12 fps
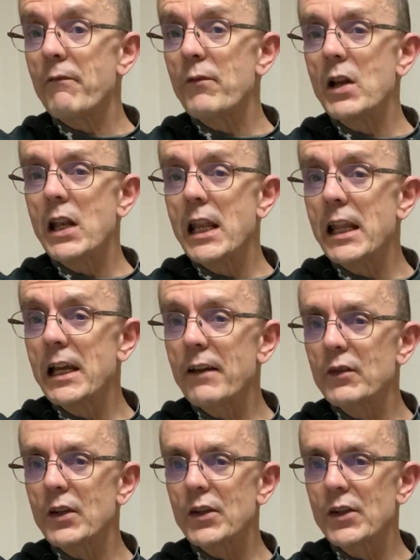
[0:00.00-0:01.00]
Every
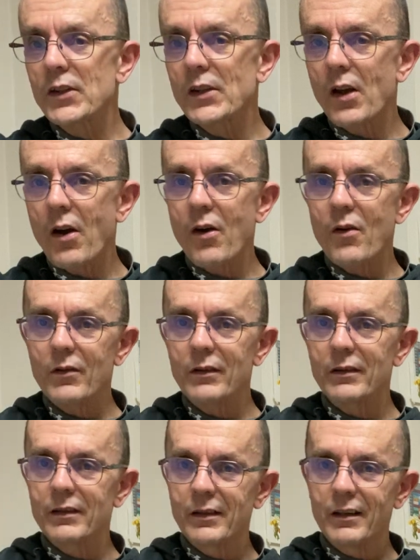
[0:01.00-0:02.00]
love's a song,
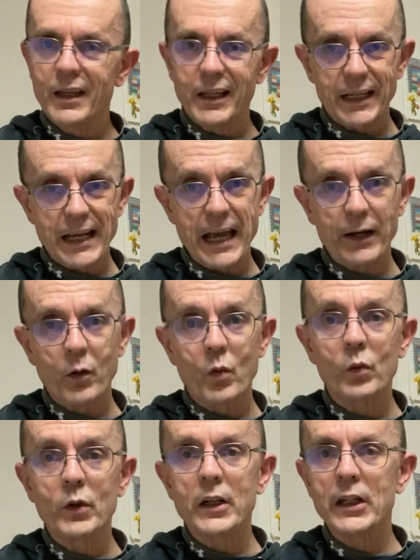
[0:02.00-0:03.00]
and I
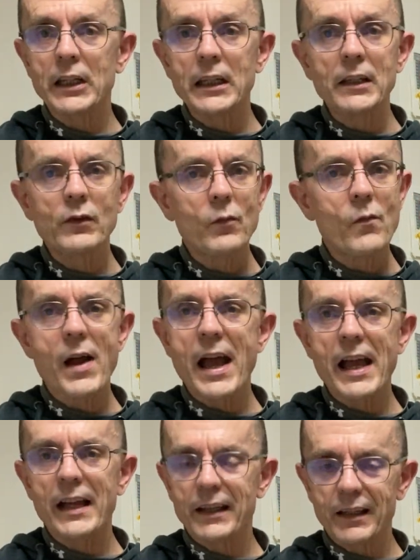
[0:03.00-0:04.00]
don't need to
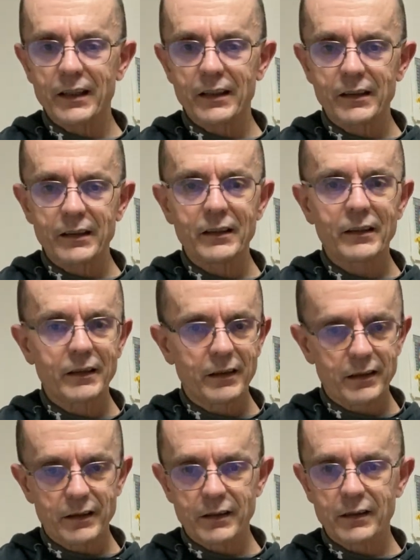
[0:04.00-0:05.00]
write
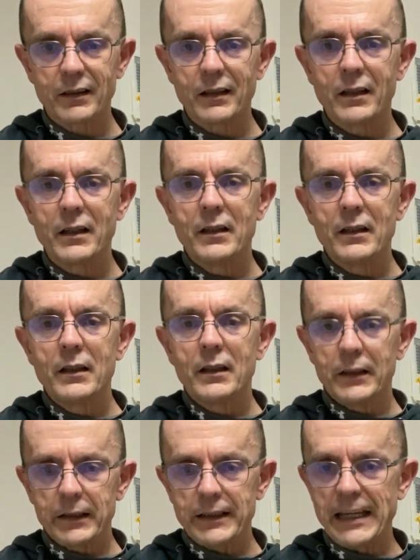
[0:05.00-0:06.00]
it.
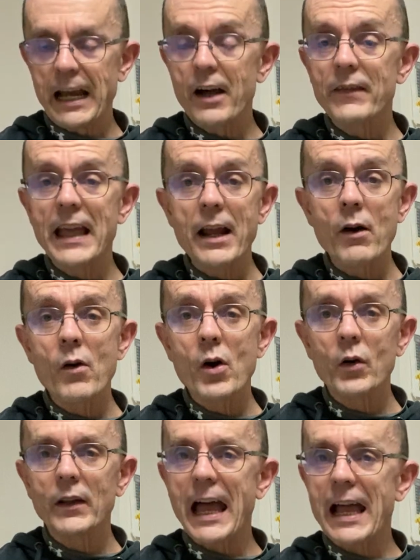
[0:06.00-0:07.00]
Down that
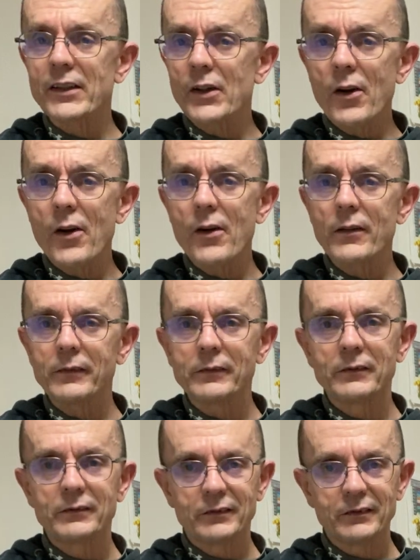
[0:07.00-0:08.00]
road lies hurt,
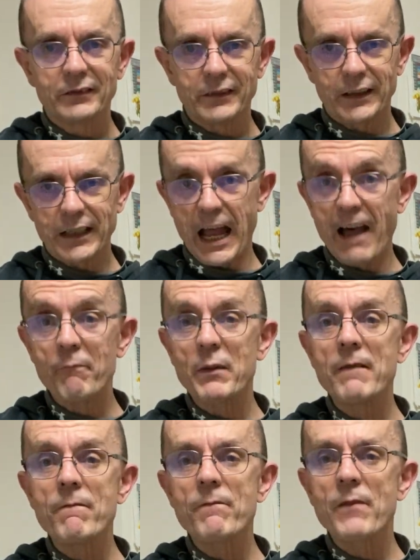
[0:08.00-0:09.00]
and I've
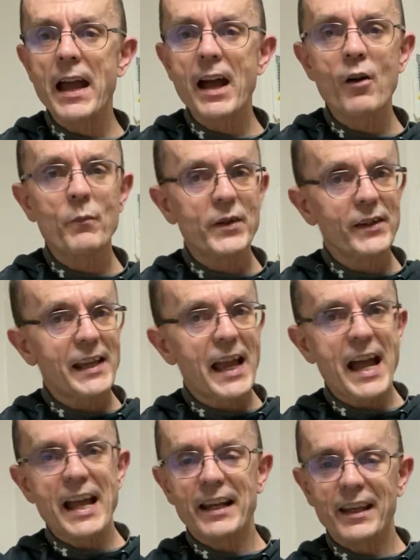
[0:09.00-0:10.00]
been found
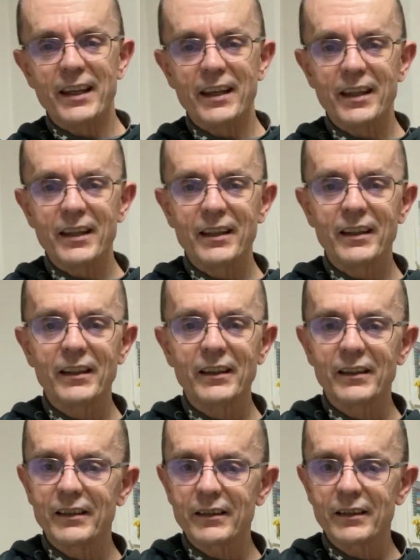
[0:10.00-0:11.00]
beside
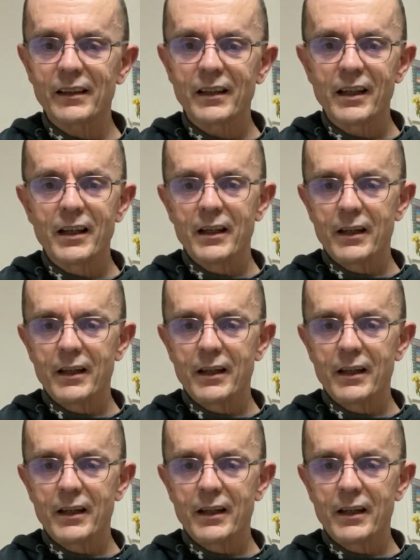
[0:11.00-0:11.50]
it.